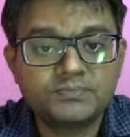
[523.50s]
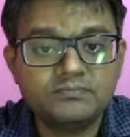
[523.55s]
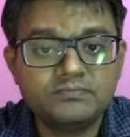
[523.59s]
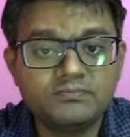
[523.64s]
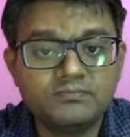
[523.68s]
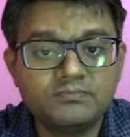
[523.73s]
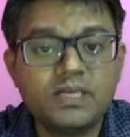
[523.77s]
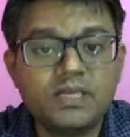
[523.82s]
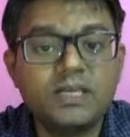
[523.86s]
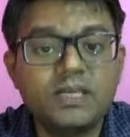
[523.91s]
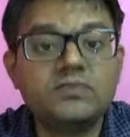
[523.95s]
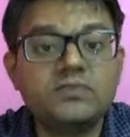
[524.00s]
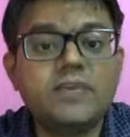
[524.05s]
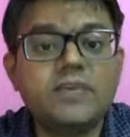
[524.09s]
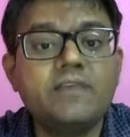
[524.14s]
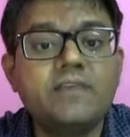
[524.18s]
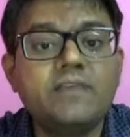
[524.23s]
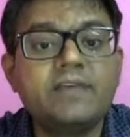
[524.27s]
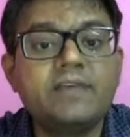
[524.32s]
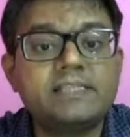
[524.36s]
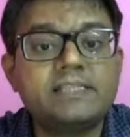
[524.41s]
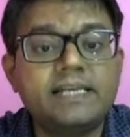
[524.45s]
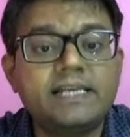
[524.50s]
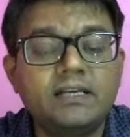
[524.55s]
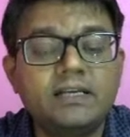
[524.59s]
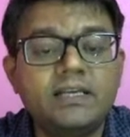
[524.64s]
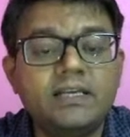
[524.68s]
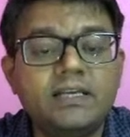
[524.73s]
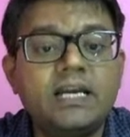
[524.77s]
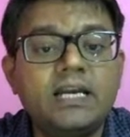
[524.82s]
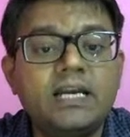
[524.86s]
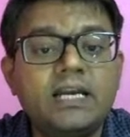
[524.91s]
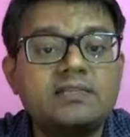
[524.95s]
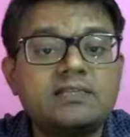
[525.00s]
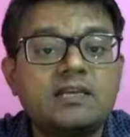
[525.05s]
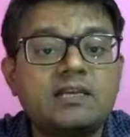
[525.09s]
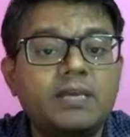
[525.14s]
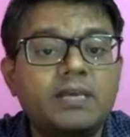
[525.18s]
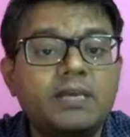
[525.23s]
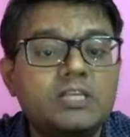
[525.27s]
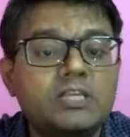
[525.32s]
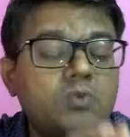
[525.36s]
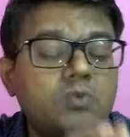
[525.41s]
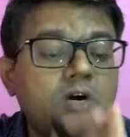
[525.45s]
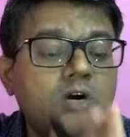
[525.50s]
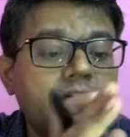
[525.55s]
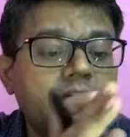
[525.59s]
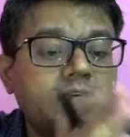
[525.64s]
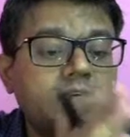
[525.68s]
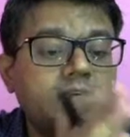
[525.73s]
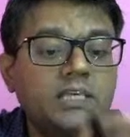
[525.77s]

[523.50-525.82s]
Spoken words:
because we even said inelastic means what?